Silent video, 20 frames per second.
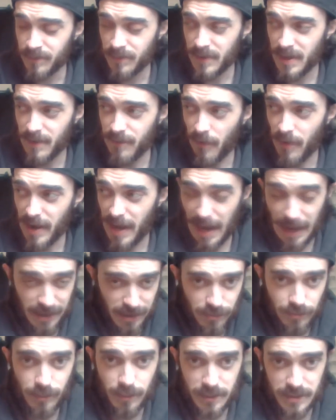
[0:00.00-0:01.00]
they're very
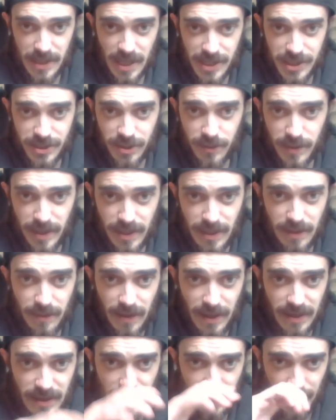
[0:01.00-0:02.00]
accurate with their shooting, and
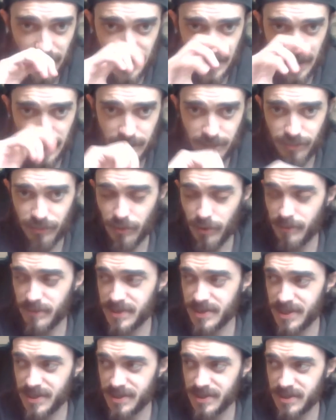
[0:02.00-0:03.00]
they get in prime
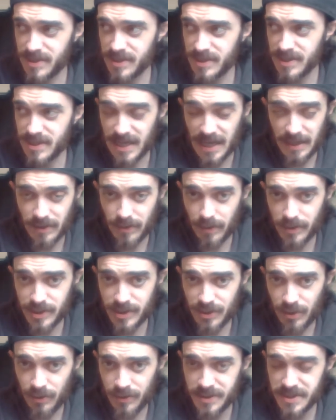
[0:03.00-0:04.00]
positions to take those
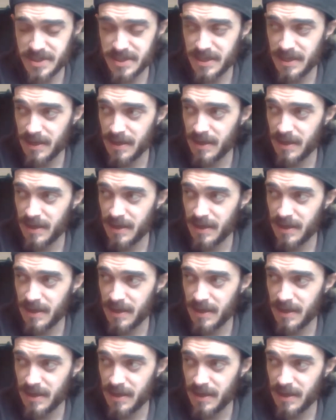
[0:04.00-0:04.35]
shots.